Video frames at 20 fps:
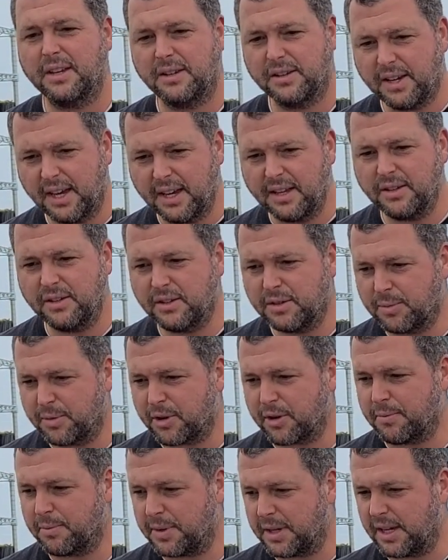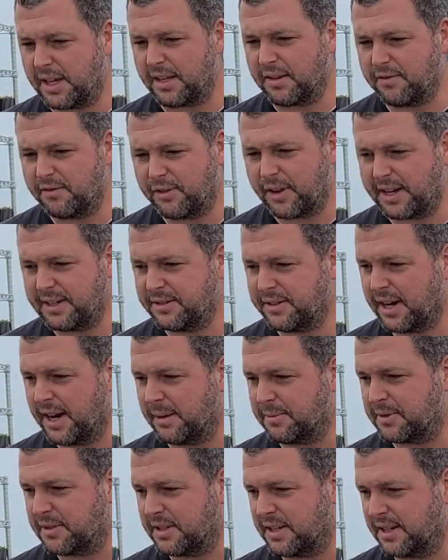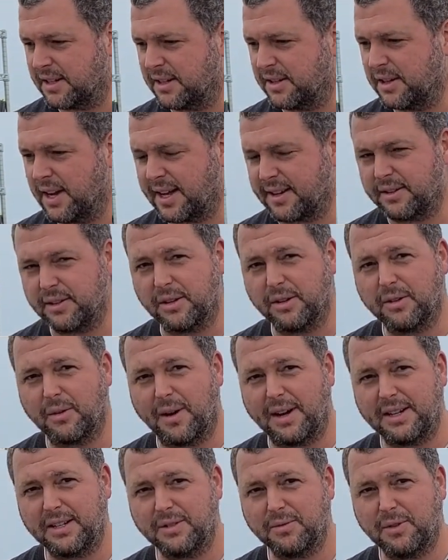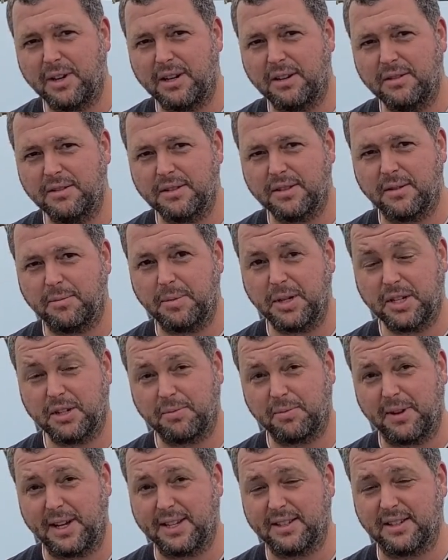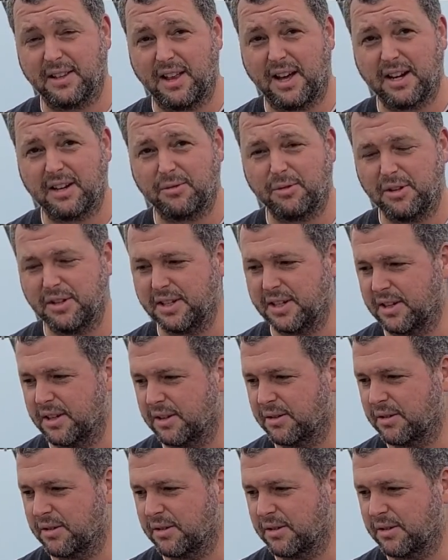You can use pure peat. Fly traps tend to not do quite as well. The pitcher plants, a lot of really good